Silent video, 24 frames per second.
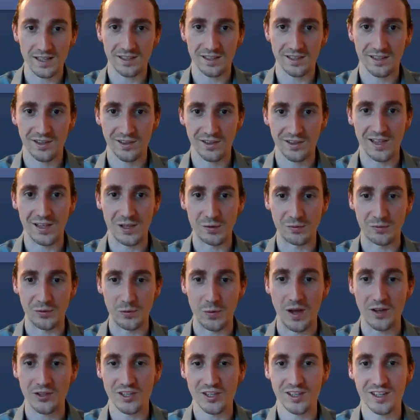that, thank you
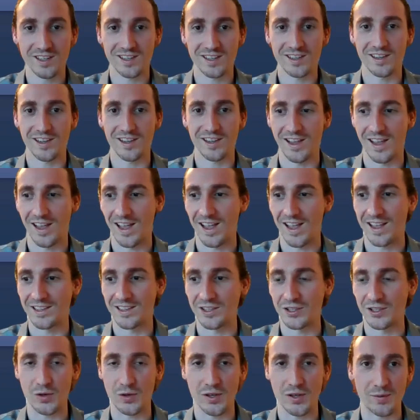for watching
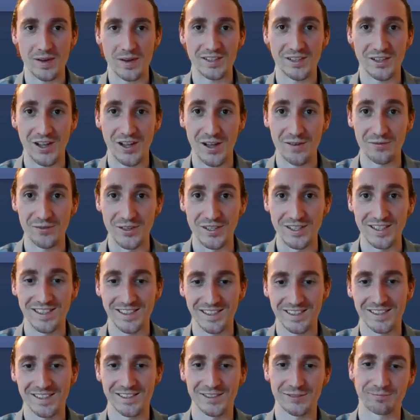and enjoy the rest of the
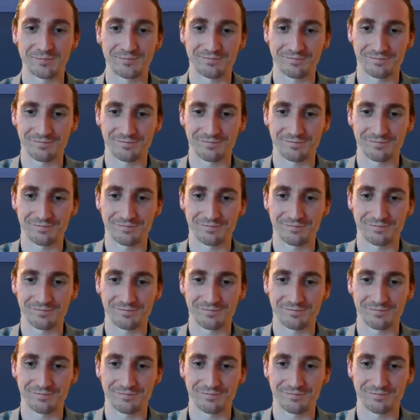conference.